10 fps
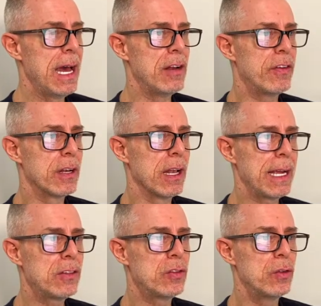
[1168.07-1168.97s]
And if you'd
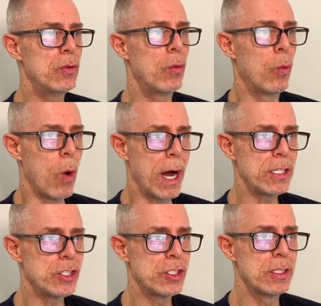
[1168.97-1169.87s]
like to
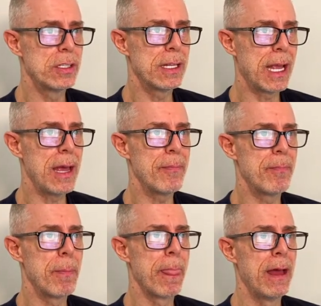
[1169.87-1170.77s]
watch the
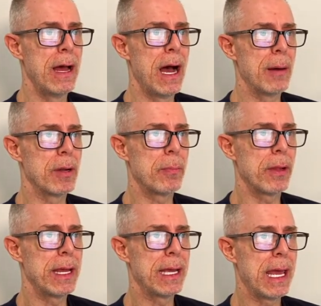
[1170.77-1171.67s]
game, I'm going to
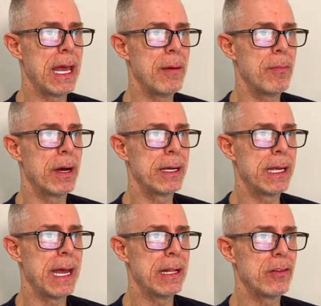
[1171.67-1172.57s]
play a game
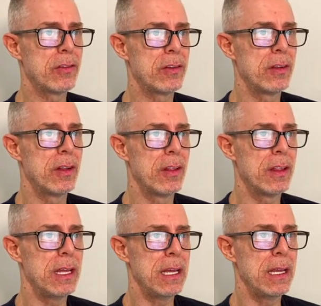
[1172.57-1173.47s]
against
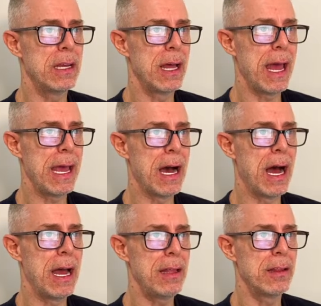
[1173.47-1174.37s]
the
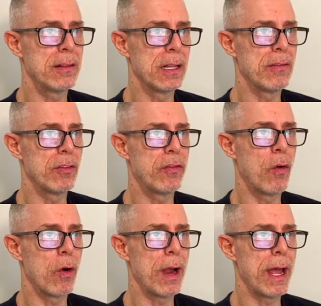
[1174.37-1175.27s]
AI, the level
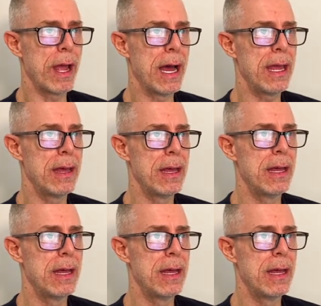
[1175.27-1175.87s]
4 AI.